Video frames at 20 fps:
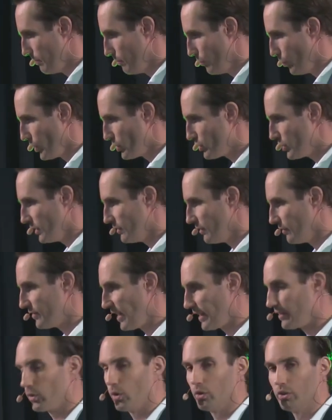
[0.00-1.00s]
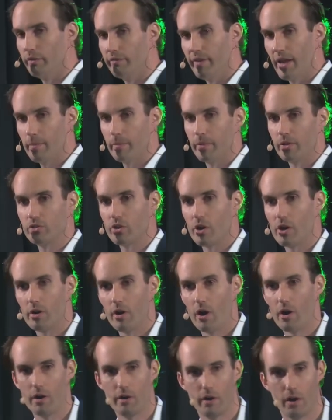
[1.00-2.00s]
We see the technical developments
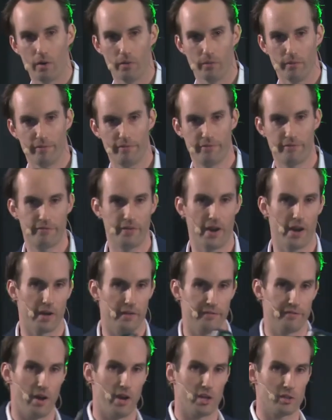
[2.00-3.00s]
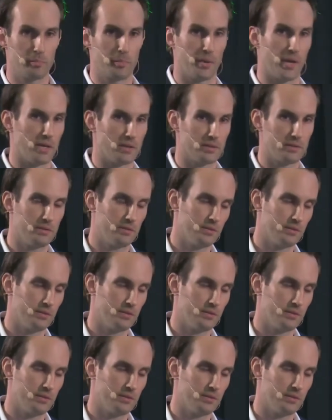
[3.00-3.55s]
are on a very fast pace,